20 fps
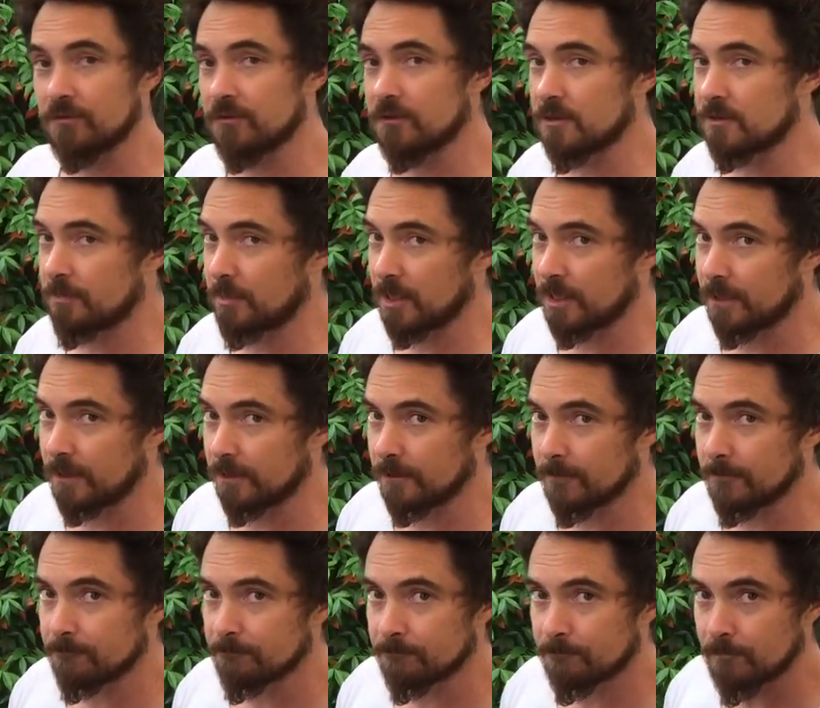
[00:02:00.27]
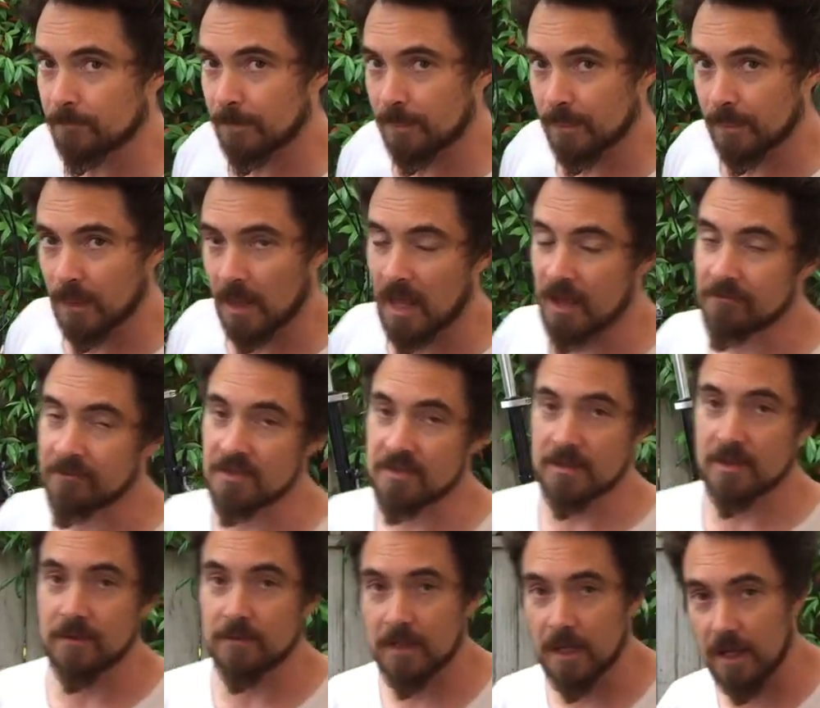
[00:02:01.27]
speed. Having
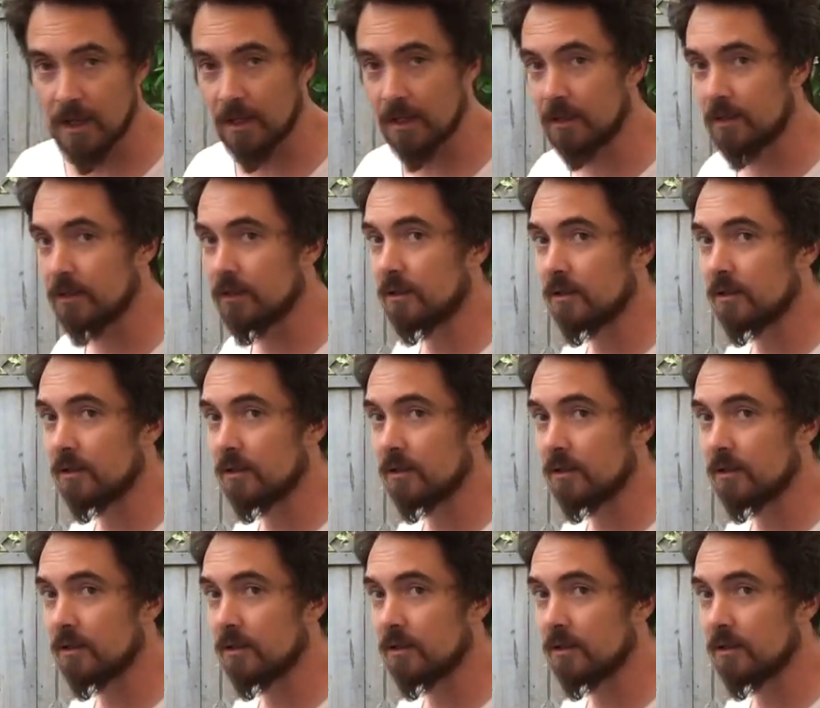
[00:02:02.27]
said that, it